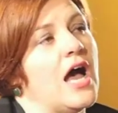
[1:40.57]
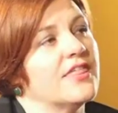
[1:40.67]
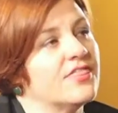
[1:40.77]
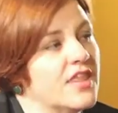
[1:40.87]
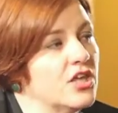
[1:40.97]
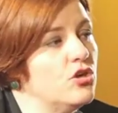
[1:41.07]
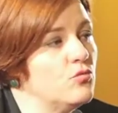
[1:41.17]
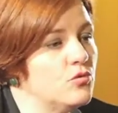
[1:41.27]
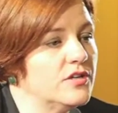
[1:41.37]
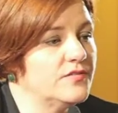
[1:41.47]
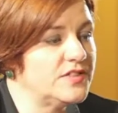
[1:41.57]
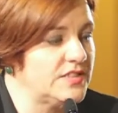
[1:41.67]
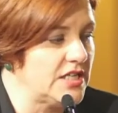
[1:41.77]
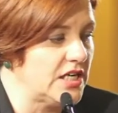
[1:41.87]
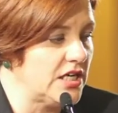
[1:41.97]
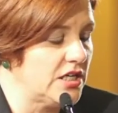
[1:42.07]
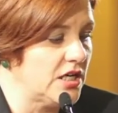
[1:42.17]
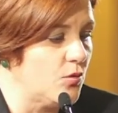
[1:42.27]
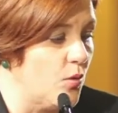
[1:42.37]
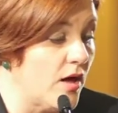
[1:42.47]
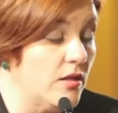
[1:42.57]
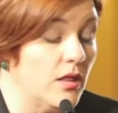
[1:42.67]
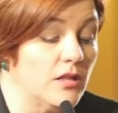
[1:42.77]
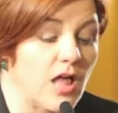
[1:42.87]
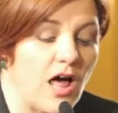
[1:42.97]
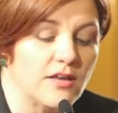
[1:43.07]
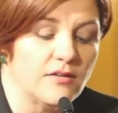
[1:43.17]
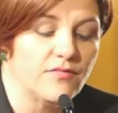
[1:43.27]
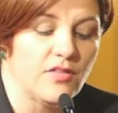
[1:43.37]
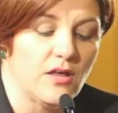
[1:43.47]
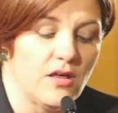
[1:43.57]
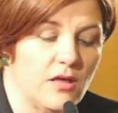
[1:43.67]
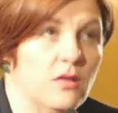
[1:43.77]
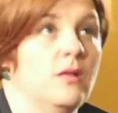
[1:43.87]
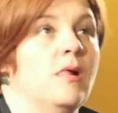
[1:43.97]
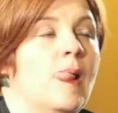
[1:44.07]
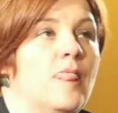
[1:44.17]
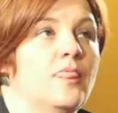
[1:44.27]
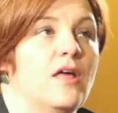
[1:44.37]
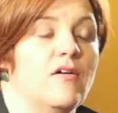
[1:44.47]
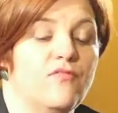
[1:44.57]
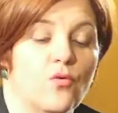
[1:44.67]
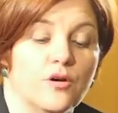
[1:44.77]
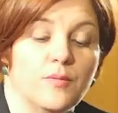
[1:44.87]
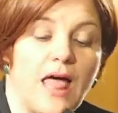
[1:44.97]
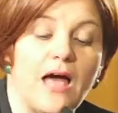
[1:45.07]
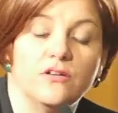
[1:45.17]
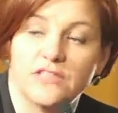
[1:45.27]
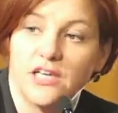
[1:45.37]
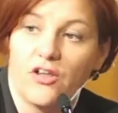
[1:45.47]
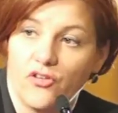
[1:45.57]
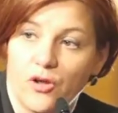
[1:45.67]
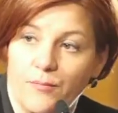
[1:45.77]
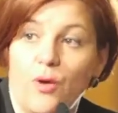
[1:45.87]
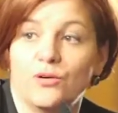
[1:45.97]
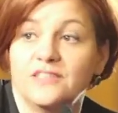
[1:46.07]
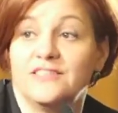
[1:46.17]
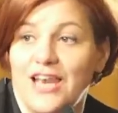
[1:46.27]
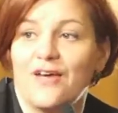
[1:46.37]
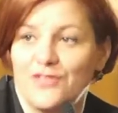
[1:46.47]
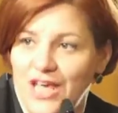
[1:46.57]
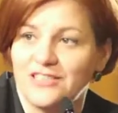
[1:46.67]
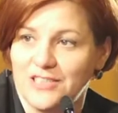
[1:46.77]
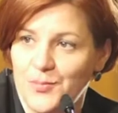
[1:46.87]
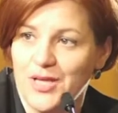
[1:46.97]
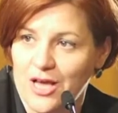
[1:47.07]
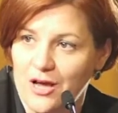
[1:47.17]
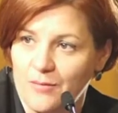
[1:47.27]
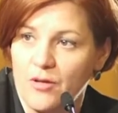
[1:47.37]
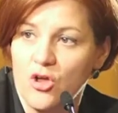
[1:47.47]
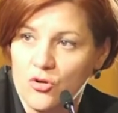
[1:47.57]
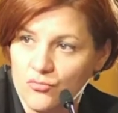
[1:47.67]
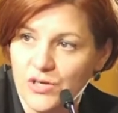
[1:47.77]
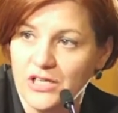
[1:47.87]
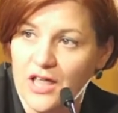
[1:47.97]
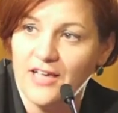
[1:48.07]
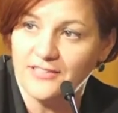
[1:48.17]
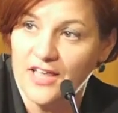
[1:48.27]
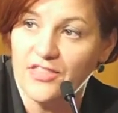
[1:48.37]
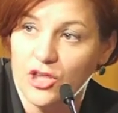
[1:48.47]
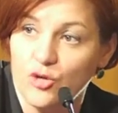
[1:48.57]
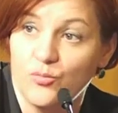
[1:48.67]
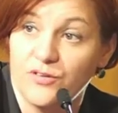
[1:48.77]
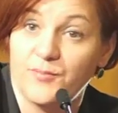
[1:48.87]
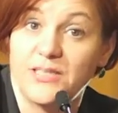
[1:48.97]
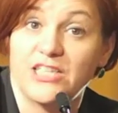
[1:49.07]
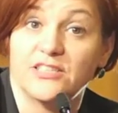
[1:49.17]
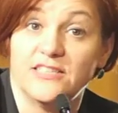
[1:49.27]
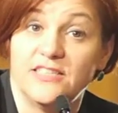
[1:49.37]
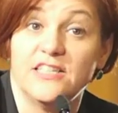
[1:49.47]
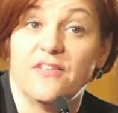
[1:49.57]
I think you would have seen, well, a lot of the affordable housing and other components that have yet to become realized. I think you would have potentially seen the